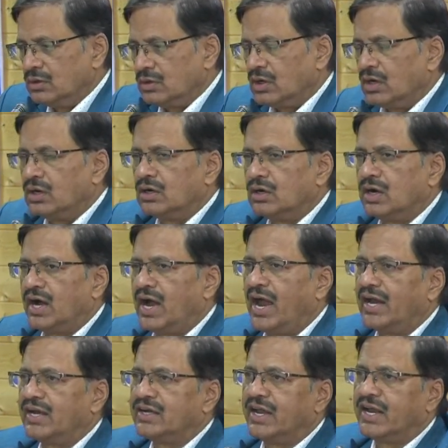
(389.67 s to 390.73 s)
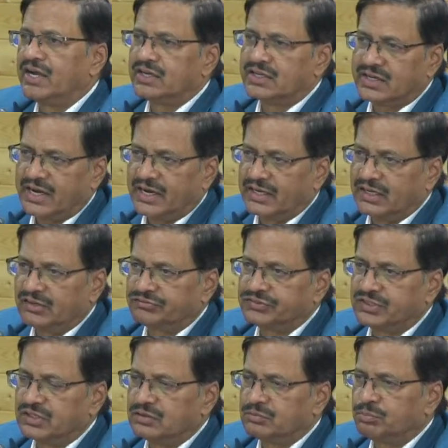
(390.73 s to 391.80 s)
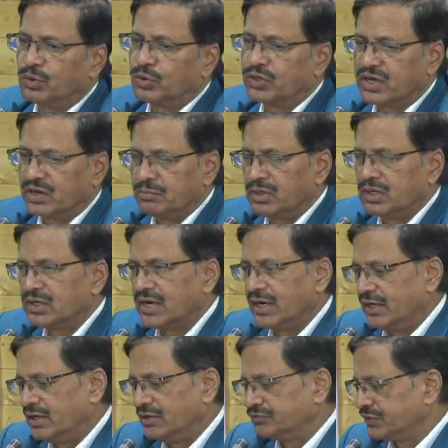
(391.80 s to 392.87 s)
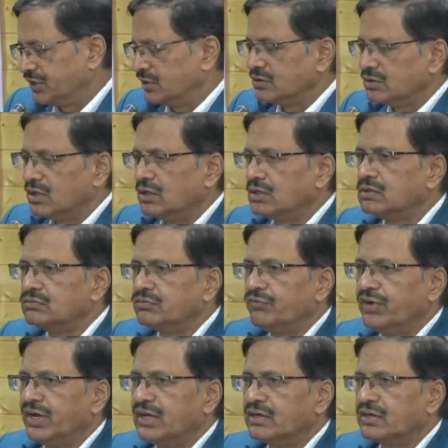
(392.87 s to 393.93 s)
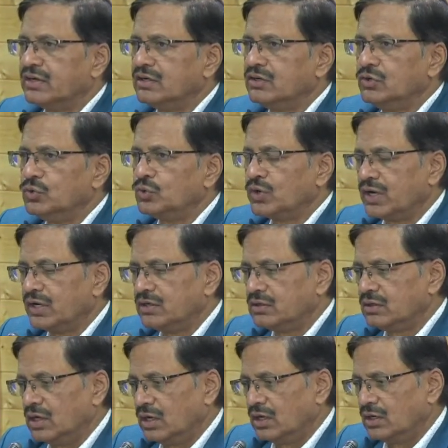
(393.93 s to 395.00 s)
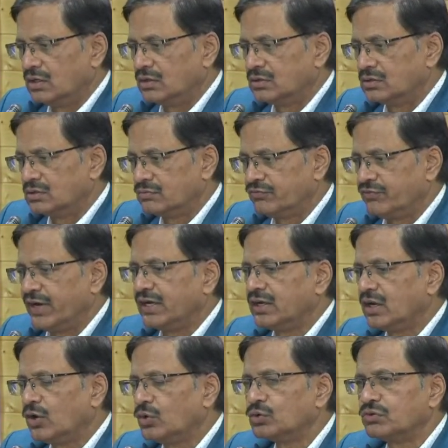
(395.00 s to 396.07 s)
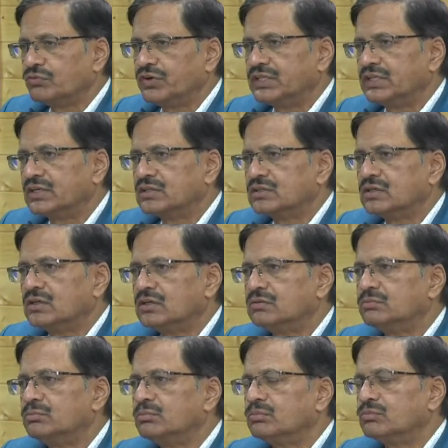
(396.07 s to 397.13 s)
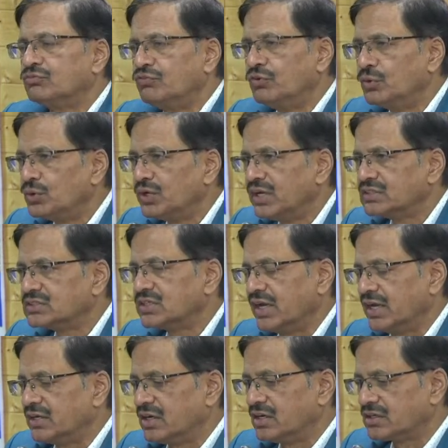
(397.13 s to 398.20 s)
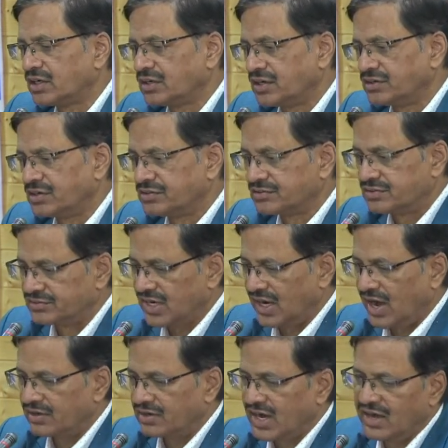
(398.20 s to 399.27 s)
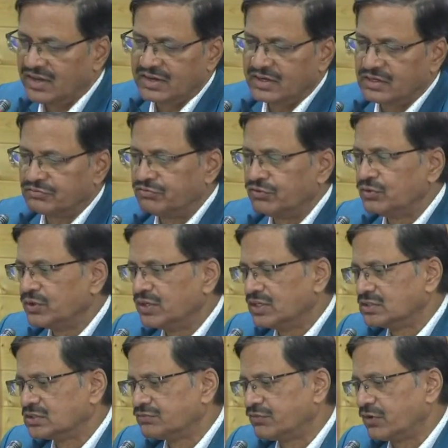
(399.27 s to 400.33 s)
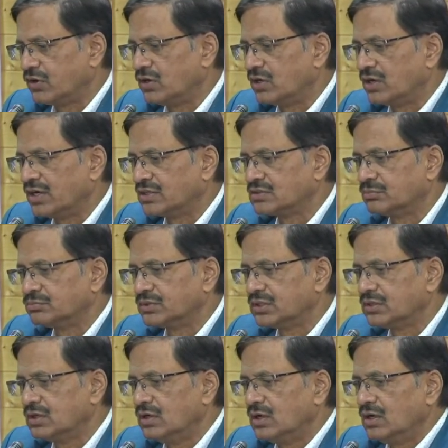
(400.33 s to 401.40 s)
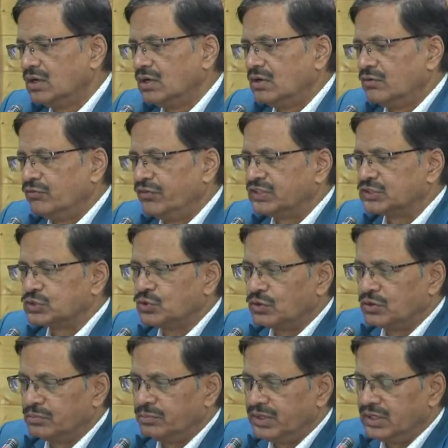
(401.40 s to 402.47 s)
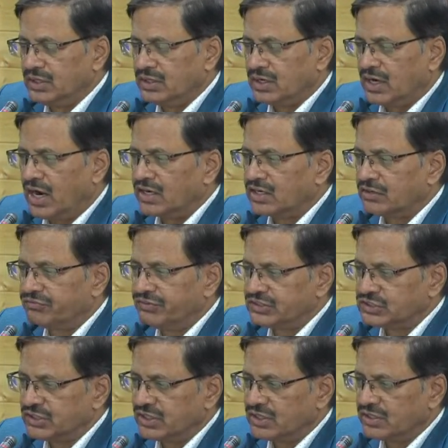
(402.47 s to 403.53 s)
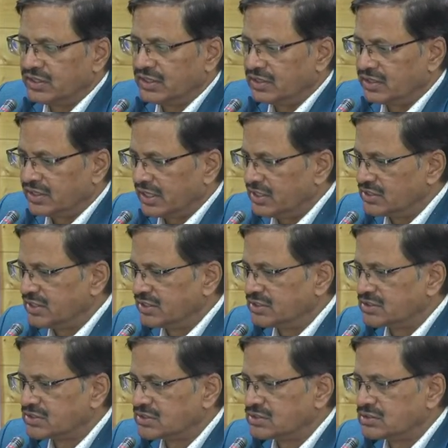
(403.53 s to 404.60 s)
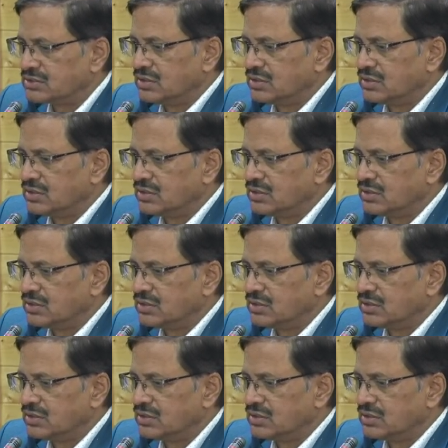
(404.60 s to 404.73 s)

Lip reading: handheld kind of thing, portable kind of thing, wherein you can find out whether the food is adulterated, food is fraud or something, which could be artificial intelligence,